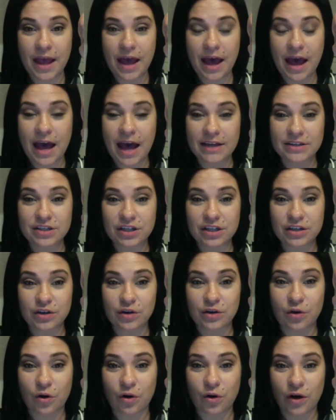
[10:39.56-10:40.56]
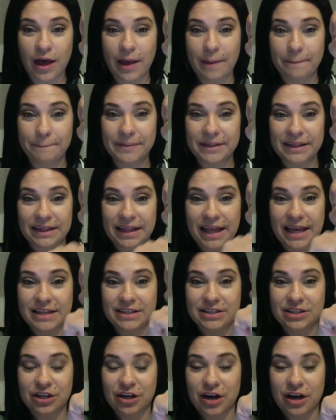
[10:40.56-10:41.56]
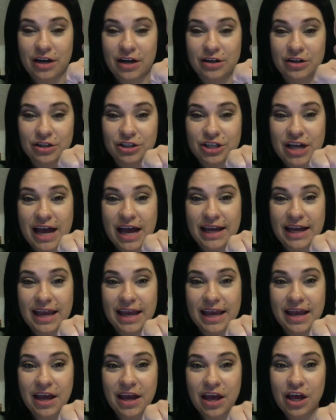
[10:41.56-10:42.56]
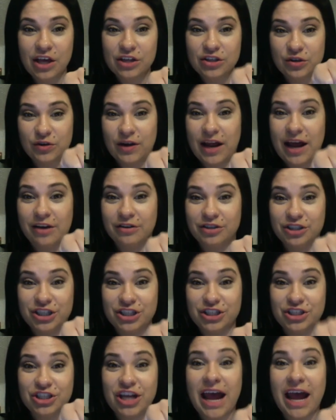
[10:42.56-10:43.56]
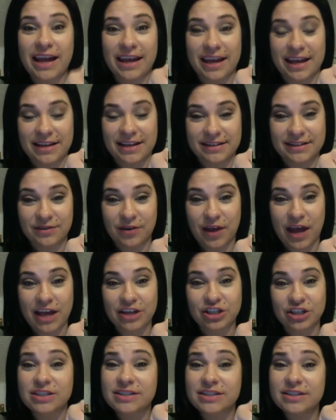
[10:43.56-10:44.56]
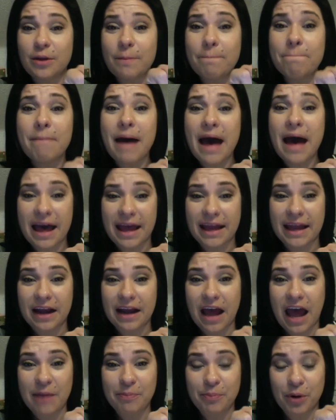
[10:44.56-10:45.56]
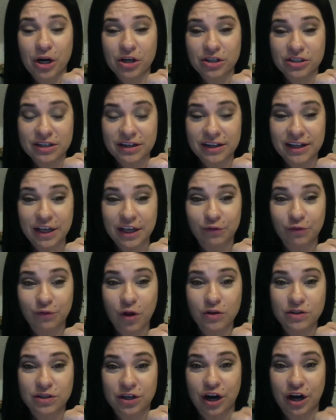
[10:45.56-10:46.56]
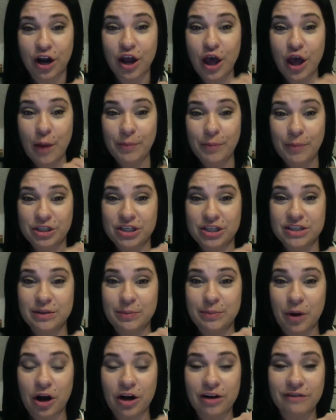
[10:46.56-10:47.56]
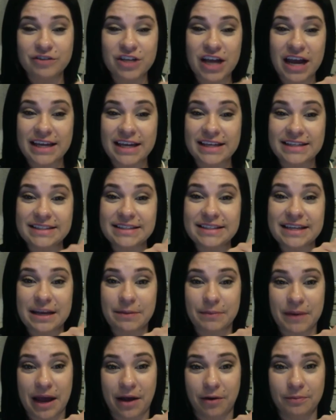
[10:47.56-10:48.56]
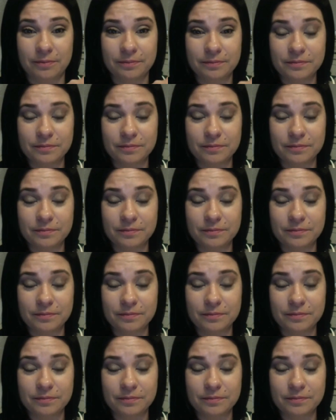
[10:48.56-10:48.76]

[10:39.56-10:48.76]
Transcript: I took Nicole and placed her under Jackie. So now she's Jackie's. Okay, she's still mine. I personally enrolled her, but she's a part of Jackie's team now.